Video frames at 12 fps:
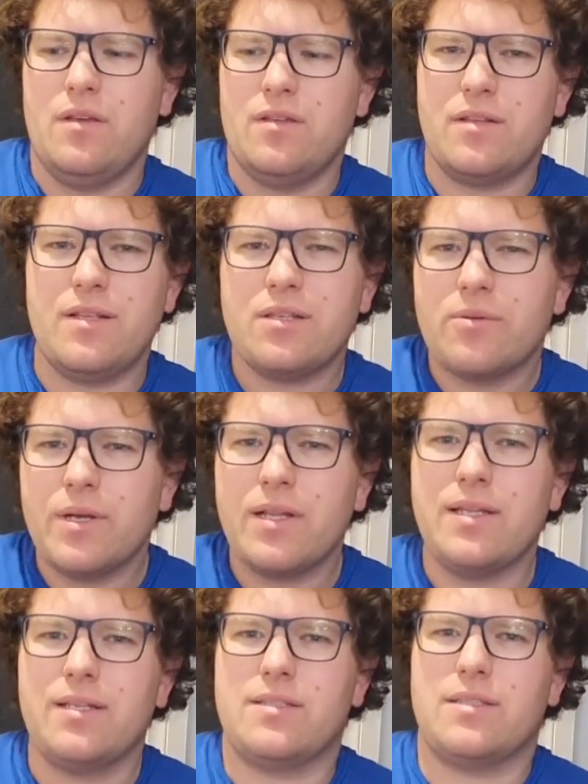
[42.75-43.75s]
So let's
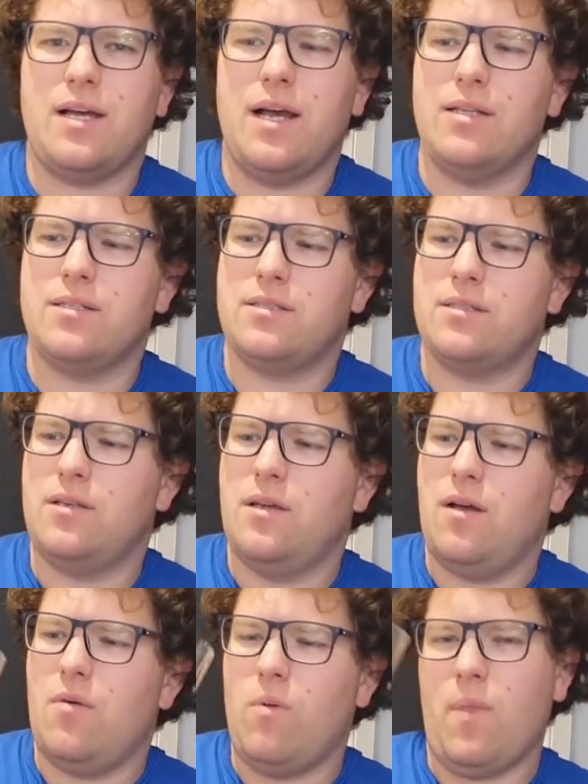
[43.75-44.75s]
quickly discuss
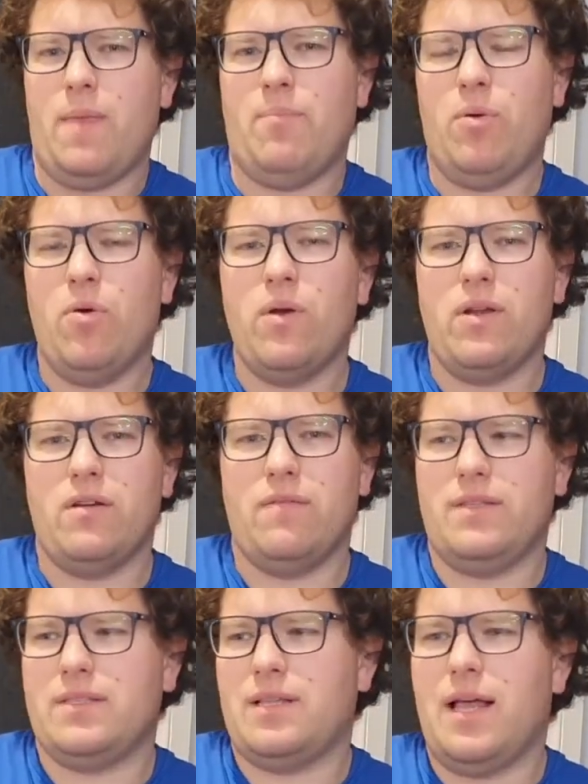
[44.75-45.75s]
what the point of
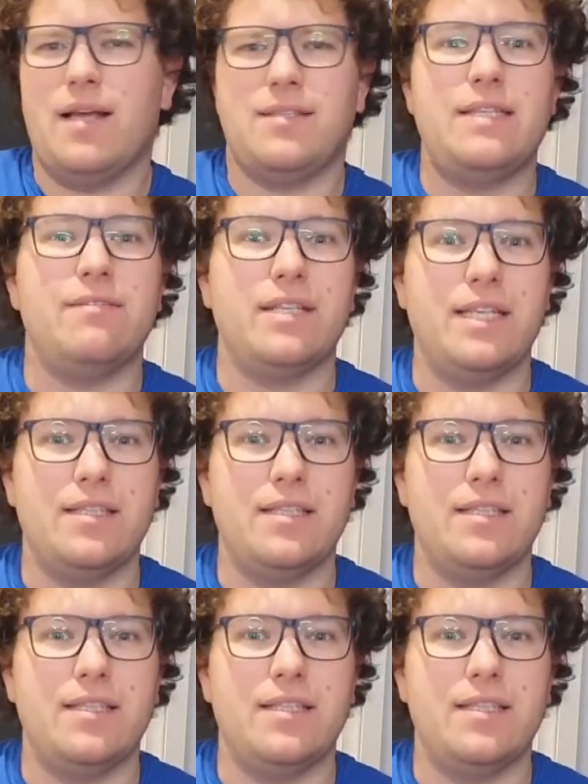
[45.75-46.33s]
this glass even